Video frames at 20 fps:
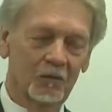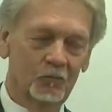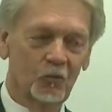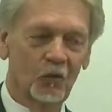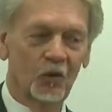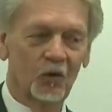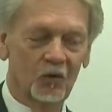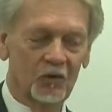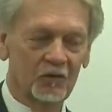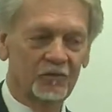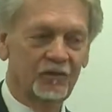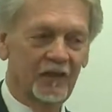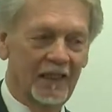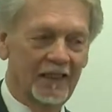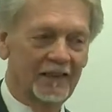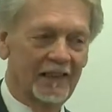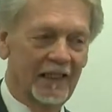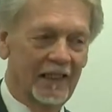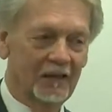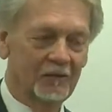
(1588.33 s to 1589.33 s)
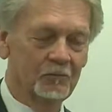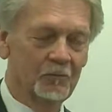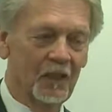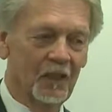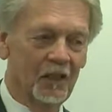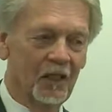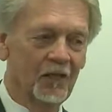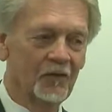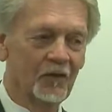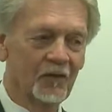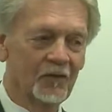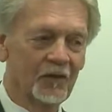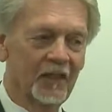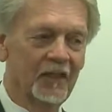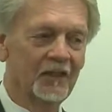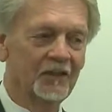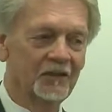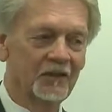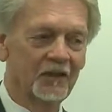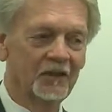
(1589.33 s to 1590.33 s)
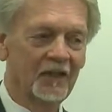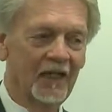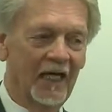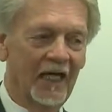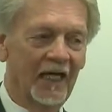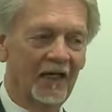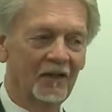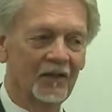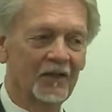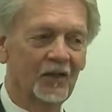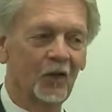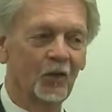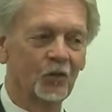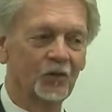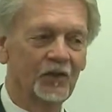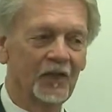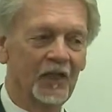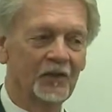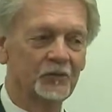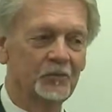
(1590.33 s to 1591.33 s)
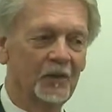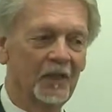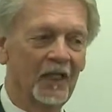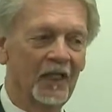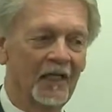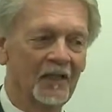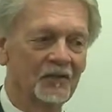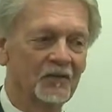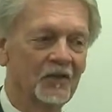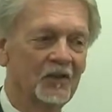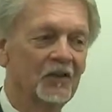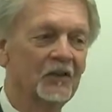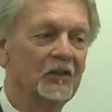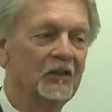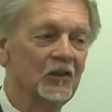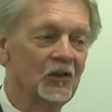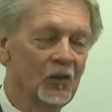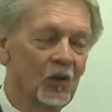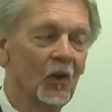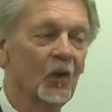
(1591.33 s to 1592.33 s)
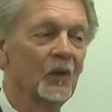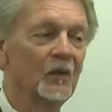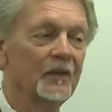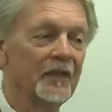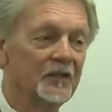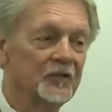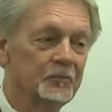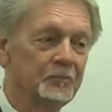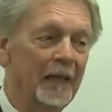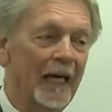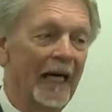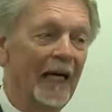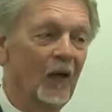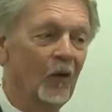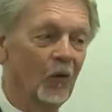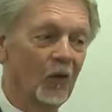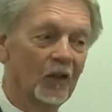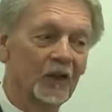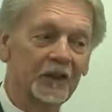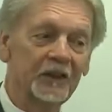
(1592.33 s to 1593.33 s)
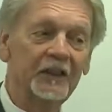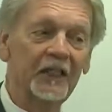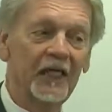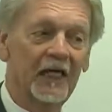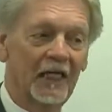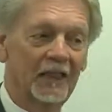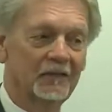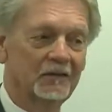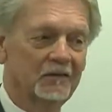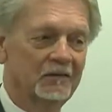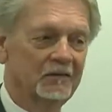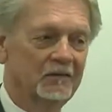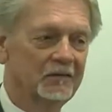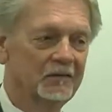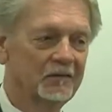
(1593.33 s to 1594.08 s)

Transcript: And we're going to find out, among other things, how the Old Testament has glorious power yet.